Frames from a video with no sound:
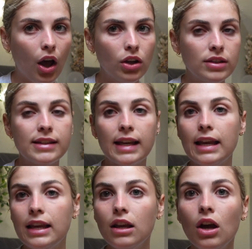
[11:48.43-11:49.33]

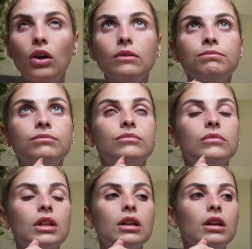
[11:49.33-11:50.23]
see,
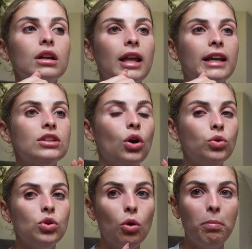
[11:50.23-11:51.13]
like, it
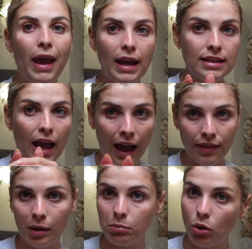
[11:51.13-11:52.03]
told you your pace at
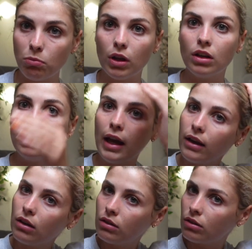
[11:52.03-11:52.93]
that moment.
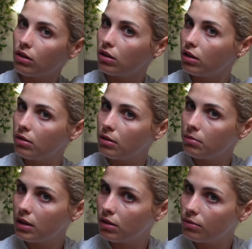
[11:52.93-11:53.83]
Like, oh god, look at that,
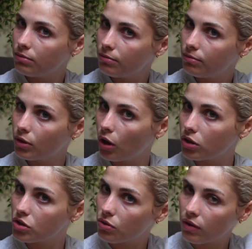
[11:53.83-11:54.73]
my little
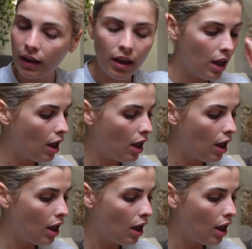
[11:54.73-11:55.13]
cockatoo thing.